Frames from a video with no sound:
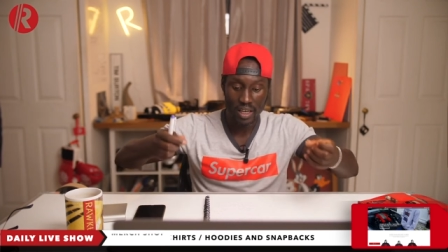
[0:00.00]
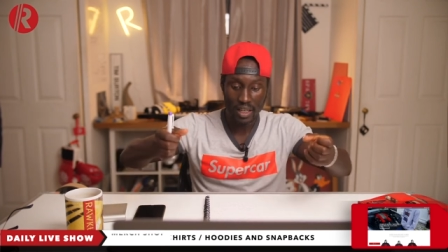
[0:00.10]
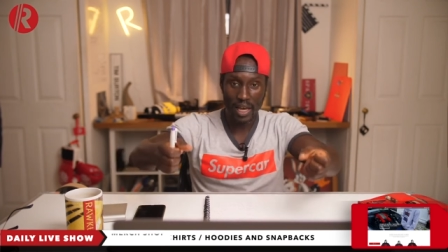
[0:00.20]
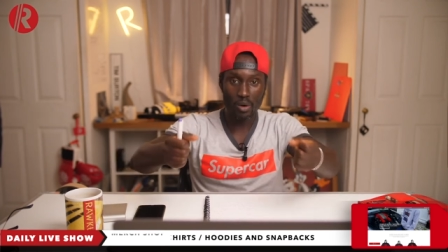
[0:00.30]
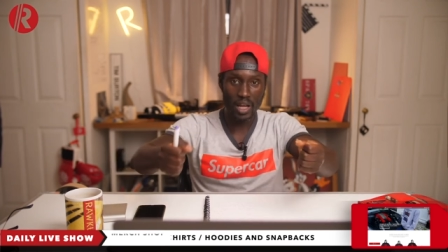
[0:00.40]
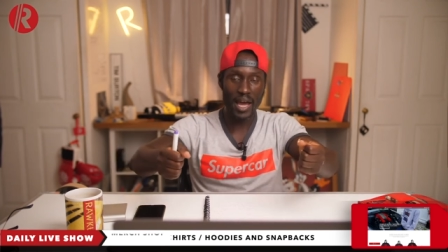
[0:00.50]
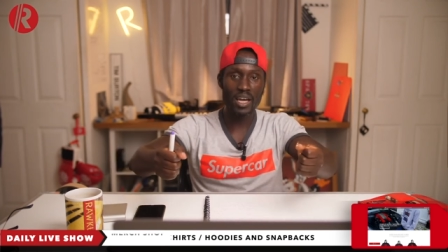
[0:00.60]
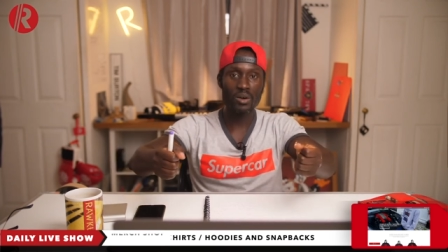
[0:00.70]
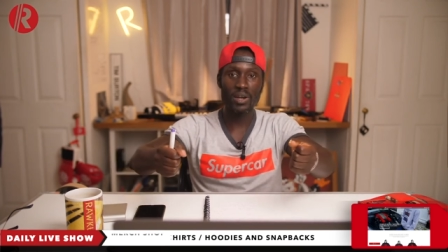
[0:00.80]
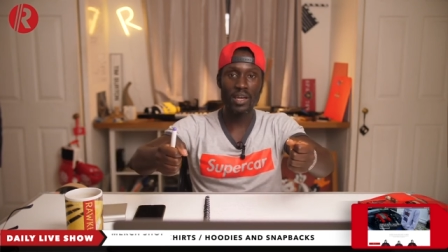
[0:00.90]
like on the
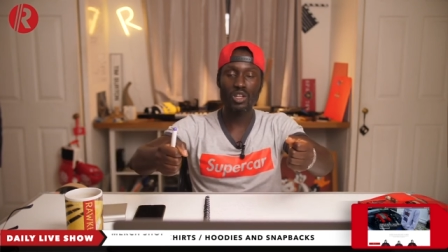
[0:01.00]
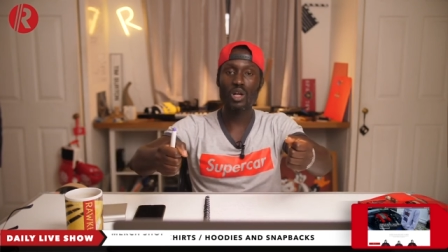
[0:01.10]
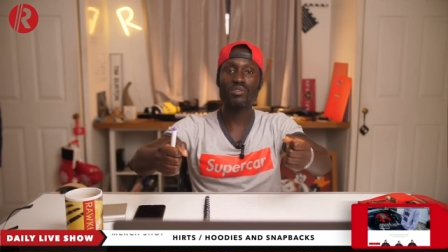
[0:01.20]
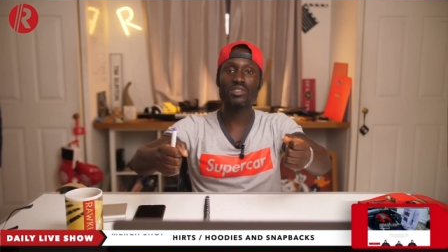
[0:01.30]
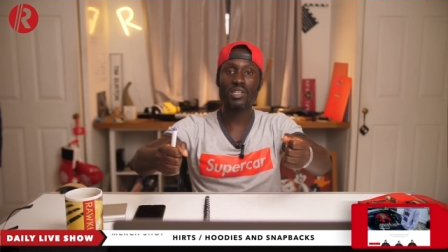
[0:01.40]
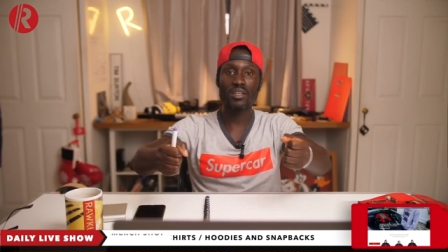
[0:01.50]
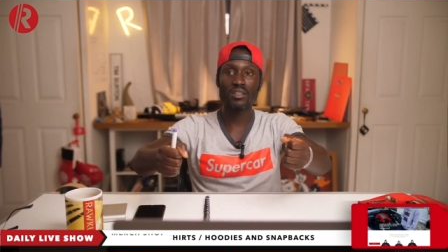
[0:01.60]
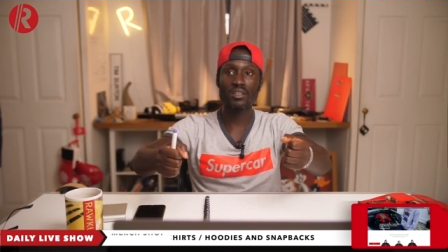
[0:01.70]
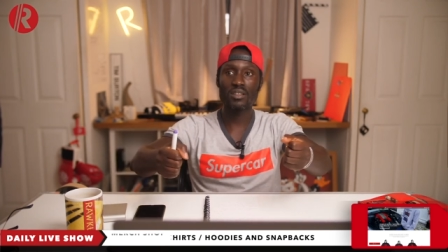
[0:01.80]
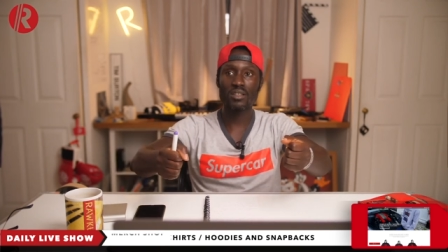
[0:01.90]
highway, and all of a
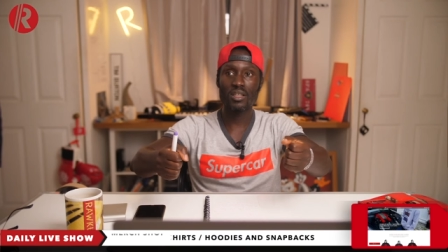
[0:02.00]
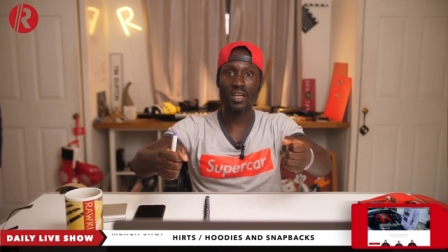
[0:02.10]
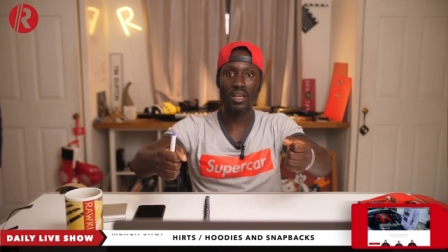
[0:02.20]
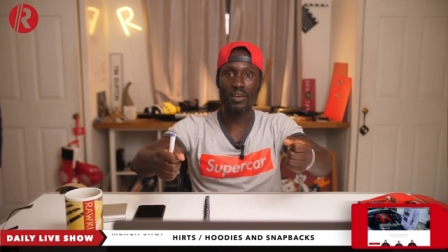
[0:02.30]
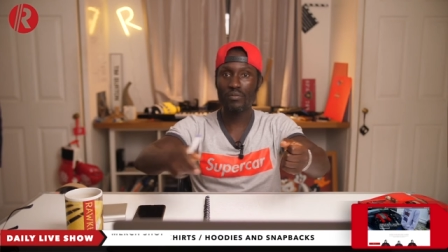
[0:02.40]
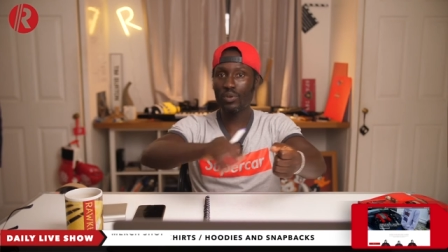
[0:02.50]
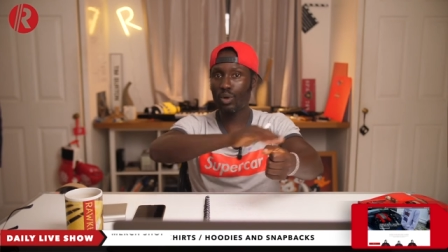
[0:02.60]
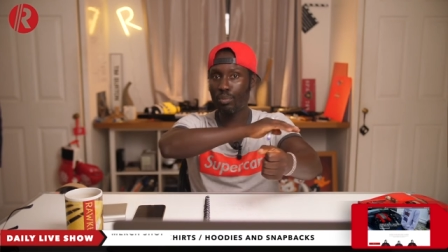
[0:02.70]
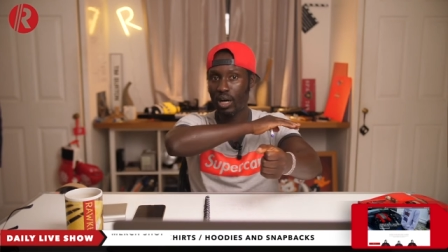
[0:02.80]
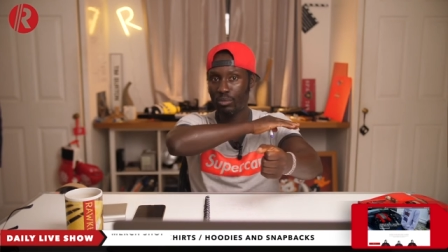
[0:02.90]
sudden the fuel
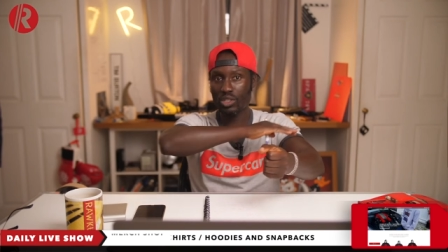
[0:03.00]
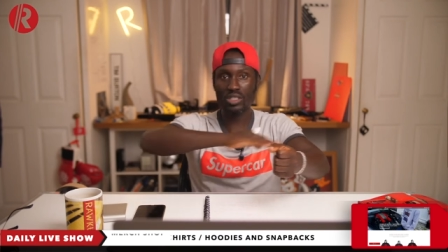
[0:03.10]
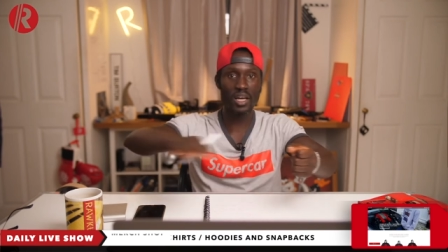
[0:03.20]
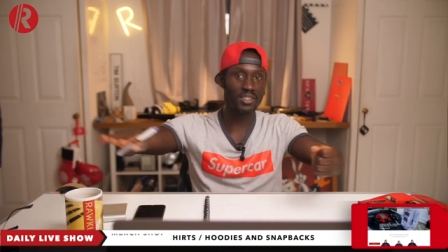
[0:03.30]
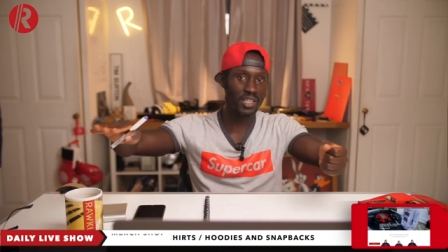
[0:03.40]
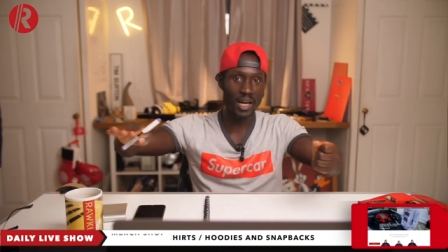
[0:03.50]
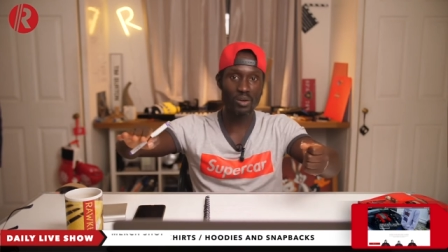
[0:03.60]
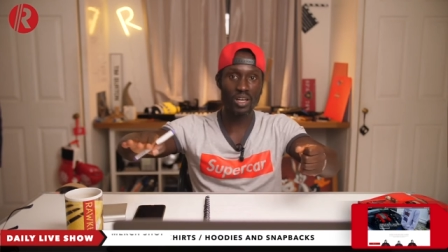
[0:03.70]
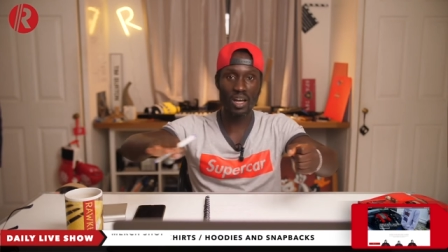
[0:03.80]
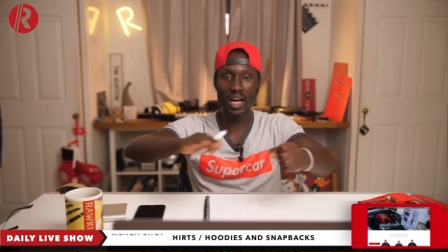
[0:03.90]
pump just cuts out.
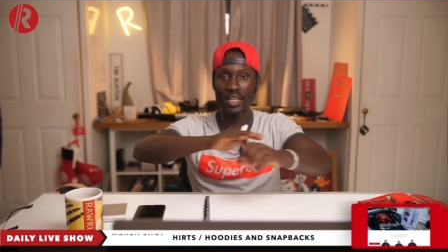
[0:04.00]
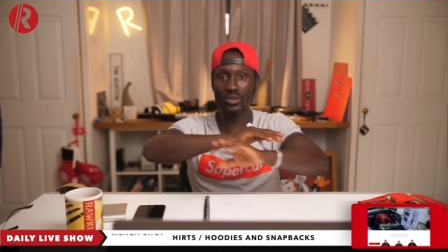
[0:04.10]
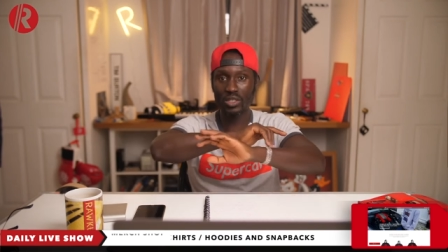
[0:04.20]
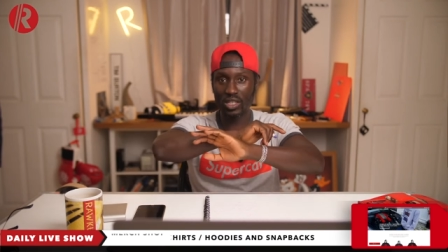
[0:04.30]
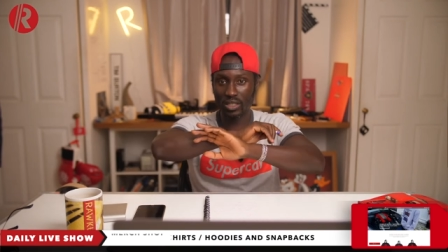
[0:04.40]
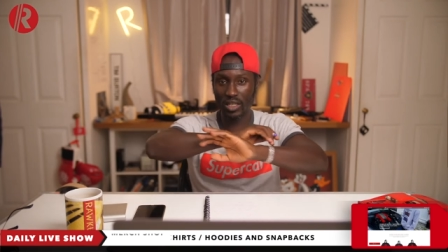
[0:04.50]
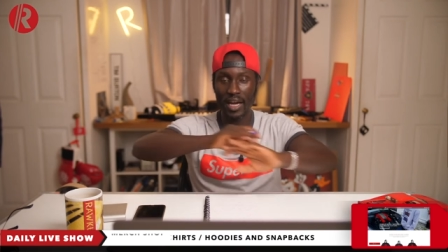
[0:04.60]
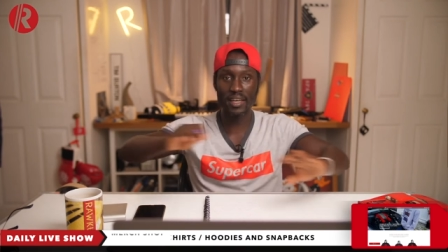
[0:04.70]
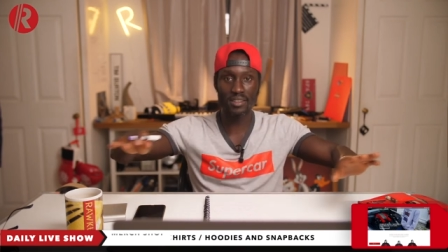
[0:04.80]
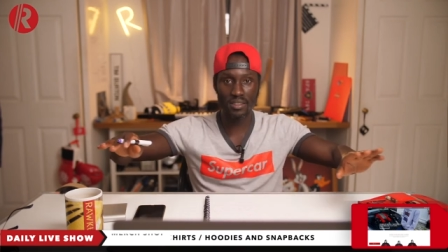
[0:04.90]
The car literally just
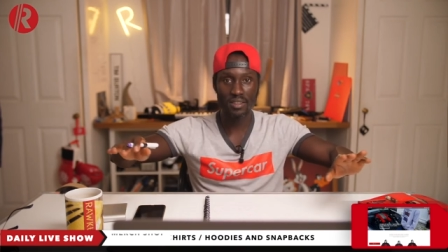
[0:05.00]
dies.